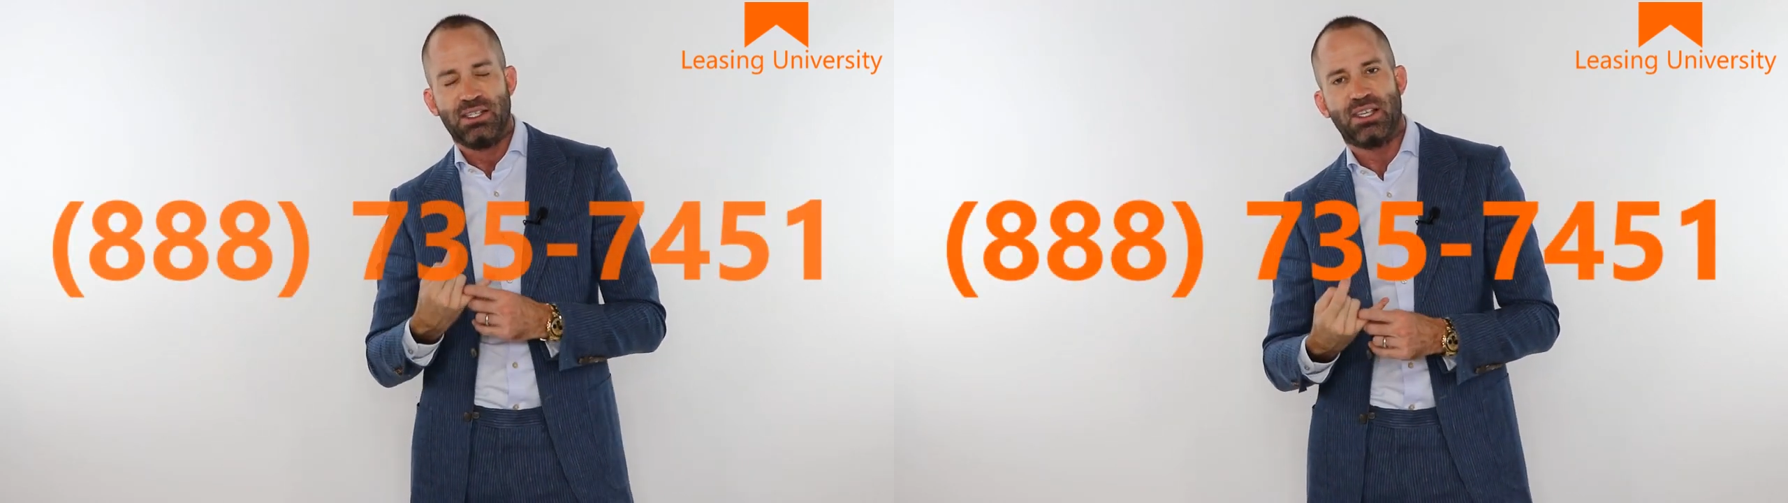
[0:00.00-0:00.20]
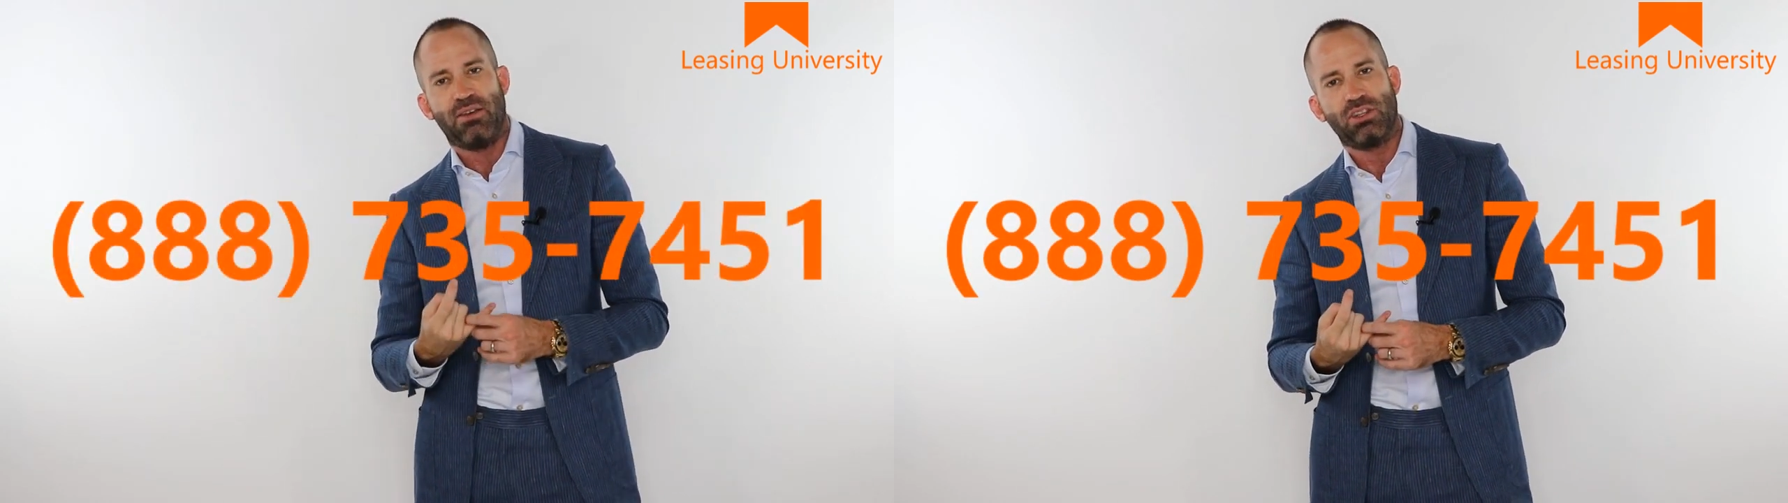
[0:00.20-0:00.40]

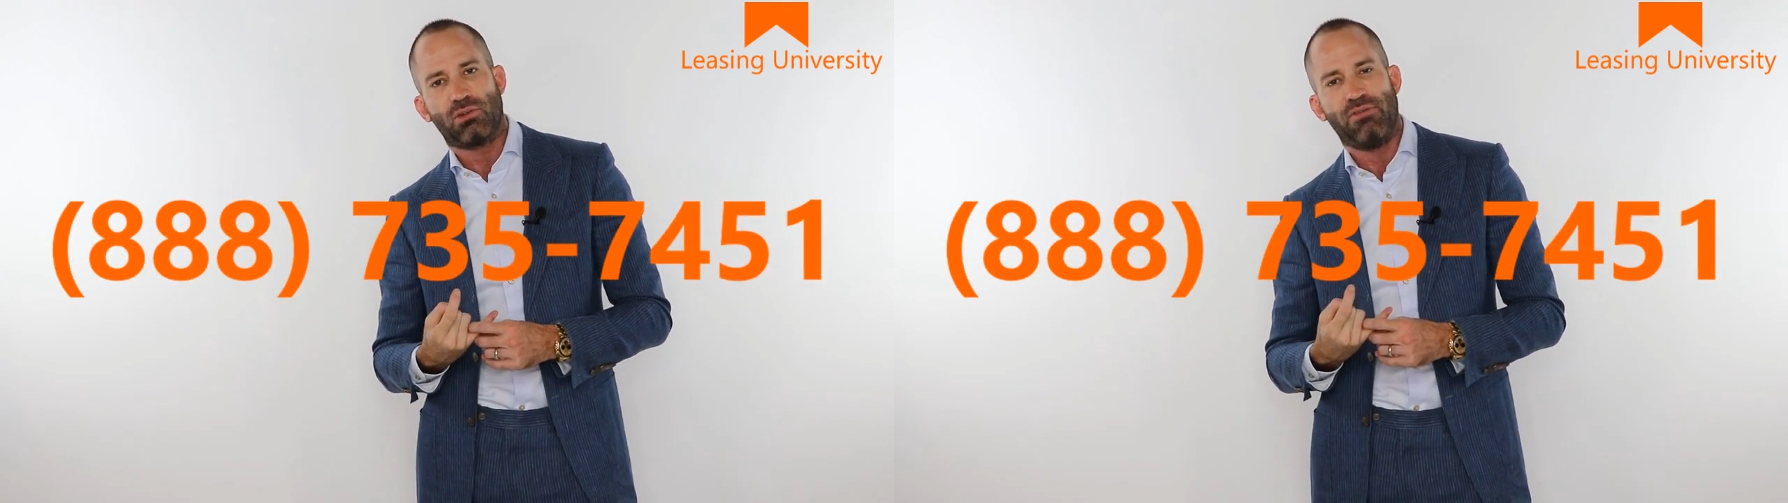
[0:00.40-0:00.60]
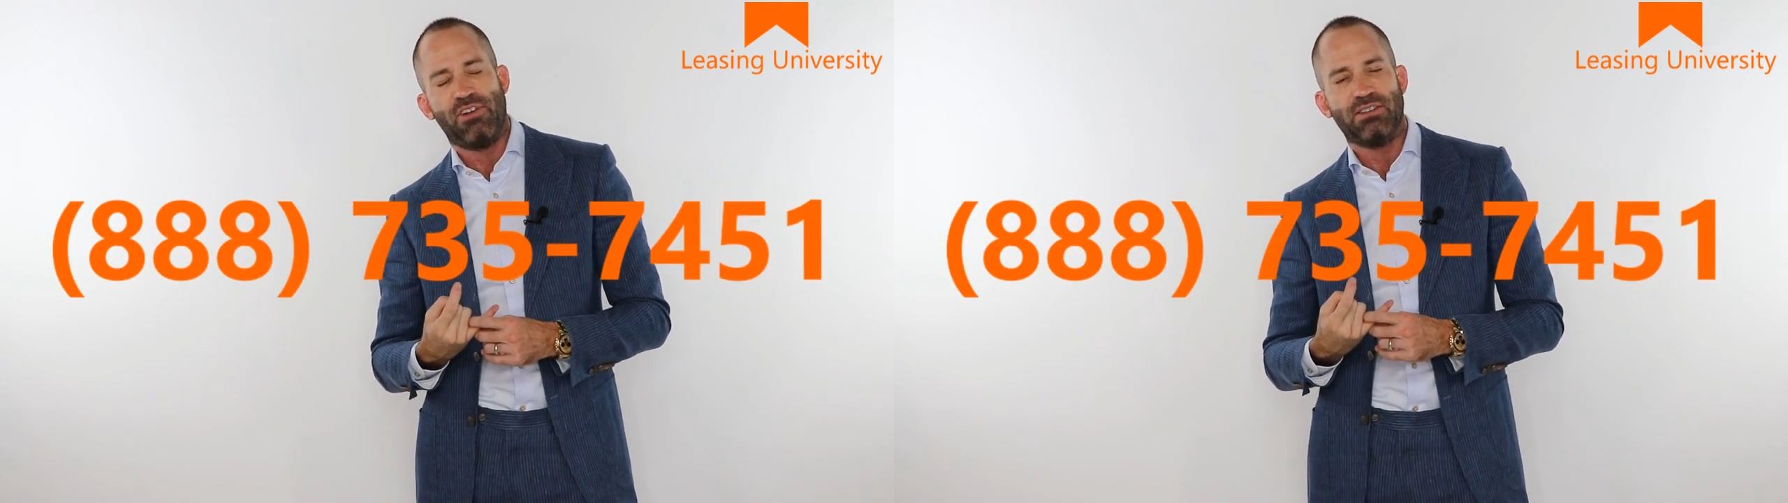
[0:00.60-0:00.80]

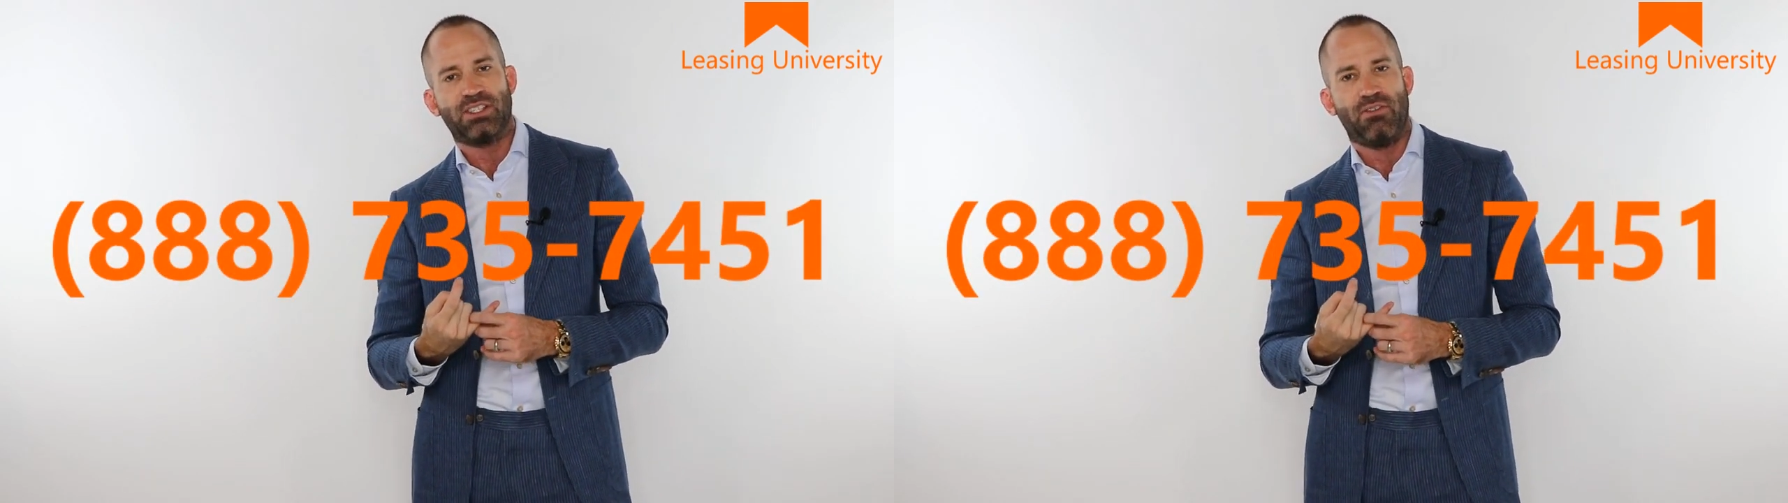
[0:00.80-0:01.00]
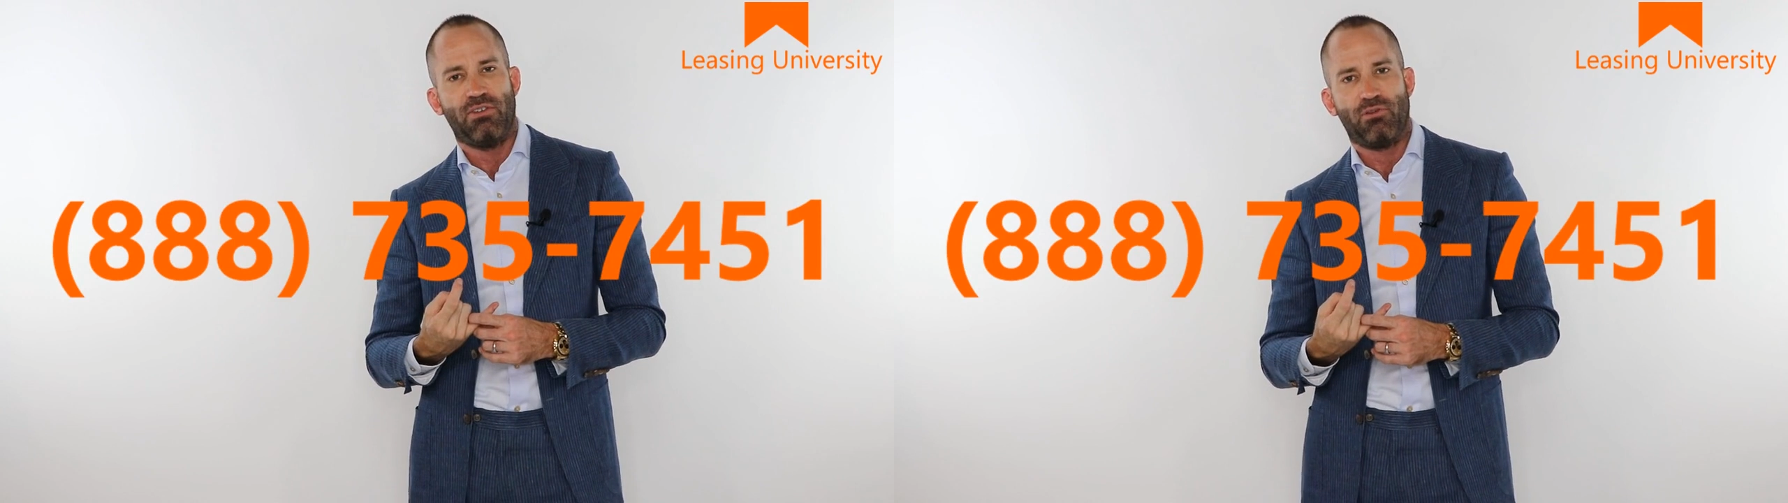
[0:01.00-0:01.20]
735
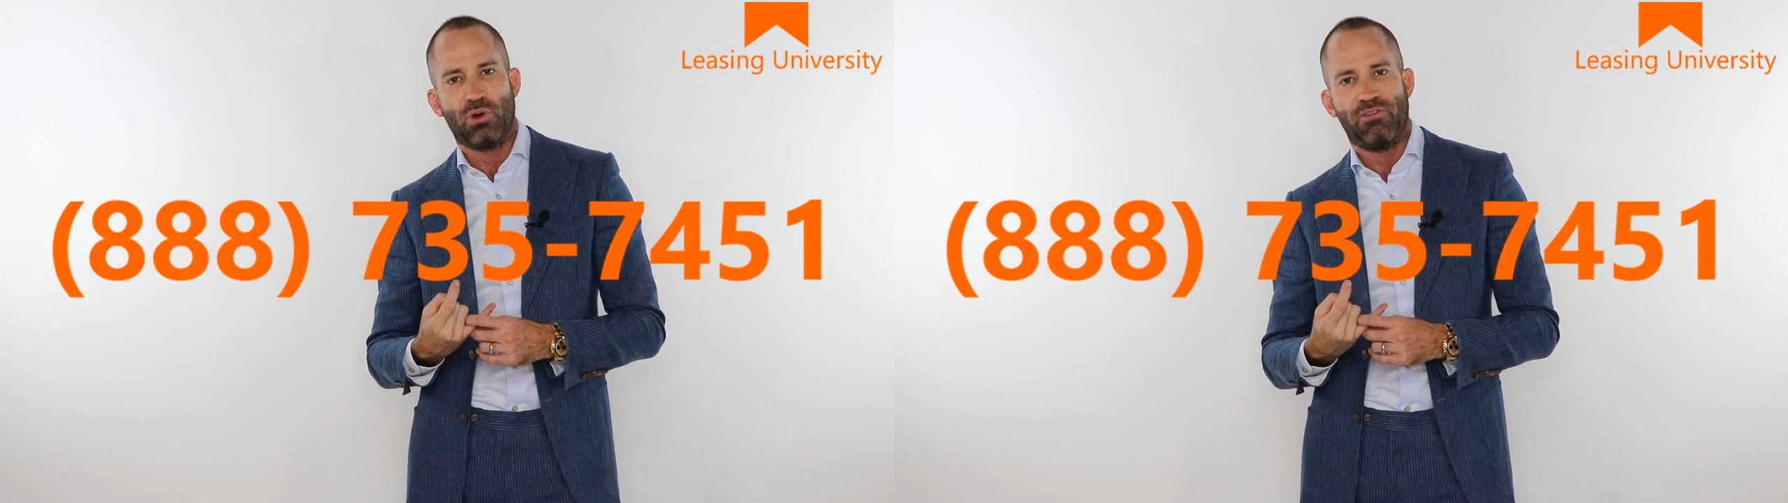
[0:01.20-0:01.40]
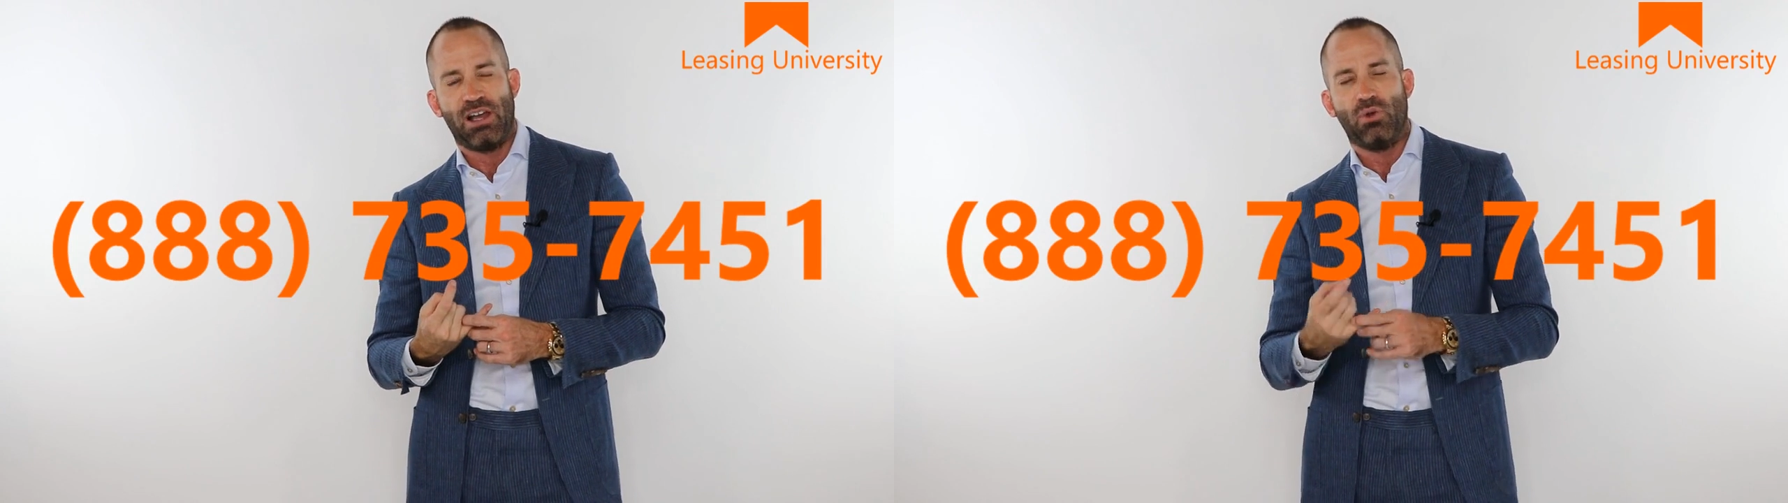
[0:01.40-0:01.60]

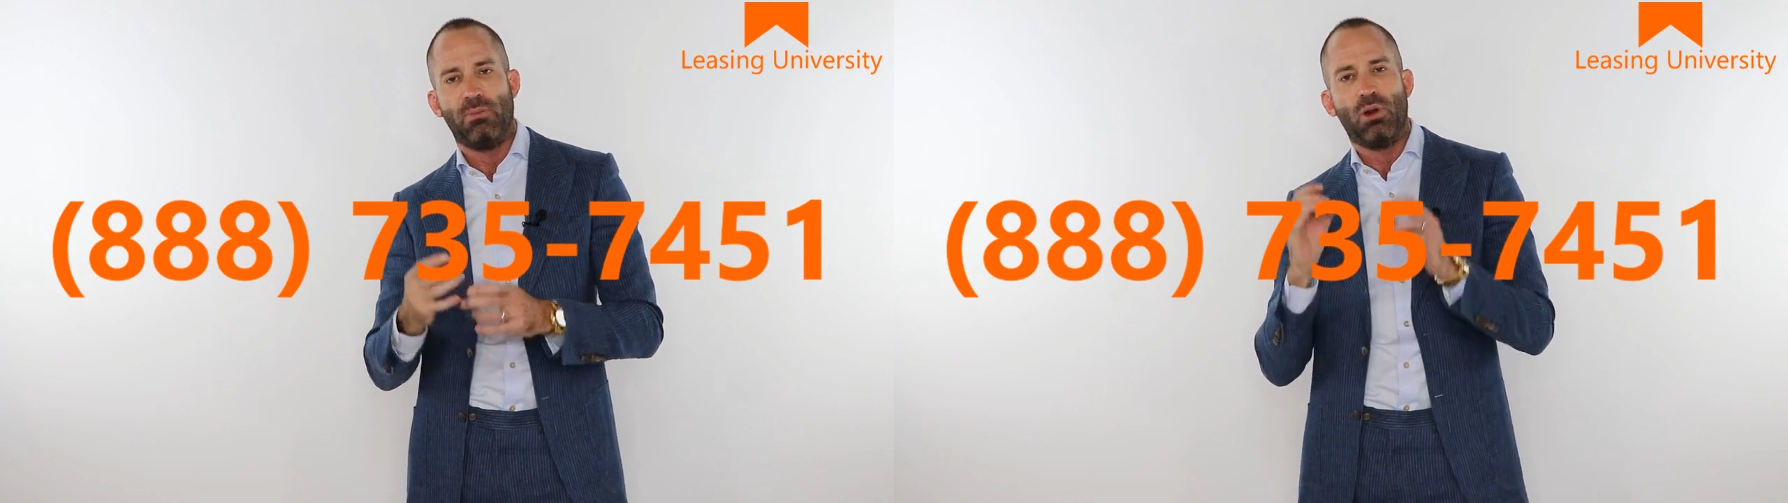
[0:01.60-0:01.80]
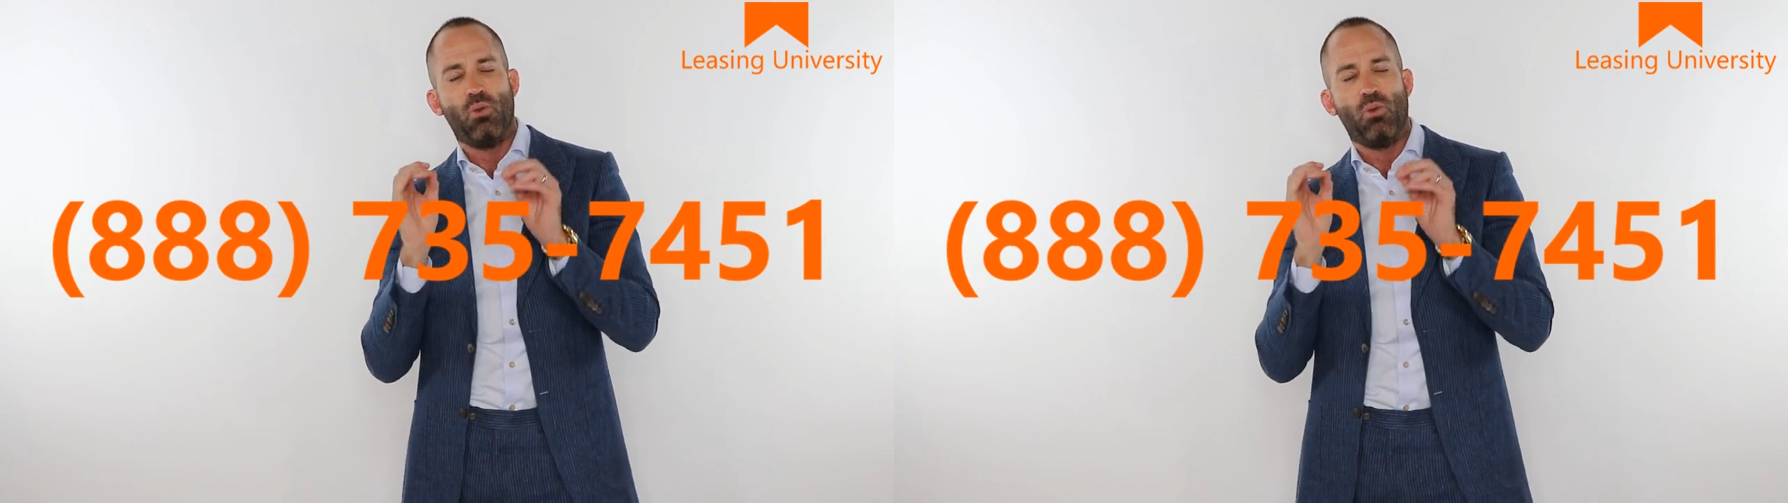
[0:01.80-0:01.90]
7451.